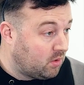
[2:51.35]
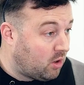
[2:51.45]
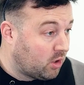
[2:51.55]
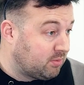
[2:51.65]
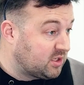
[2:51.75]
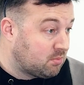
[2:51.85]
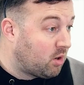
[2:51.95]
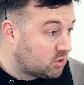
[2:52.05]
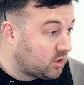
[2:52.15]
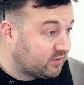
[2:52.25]
arguably to
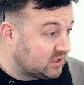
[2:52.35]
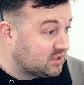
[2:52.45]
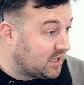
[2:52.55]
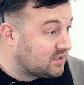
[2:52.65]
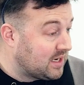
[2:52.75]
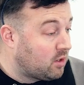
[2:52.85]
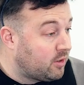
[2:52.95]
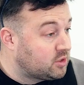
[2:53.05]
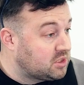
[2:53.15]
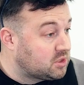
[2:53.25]
Microsoft, is that
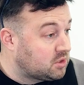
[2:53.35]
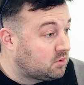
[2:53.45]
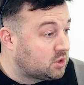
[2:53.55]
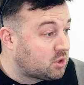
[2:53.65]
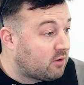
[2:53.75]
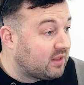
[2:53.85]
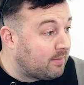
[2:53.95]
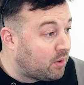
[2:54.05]
technology to solve that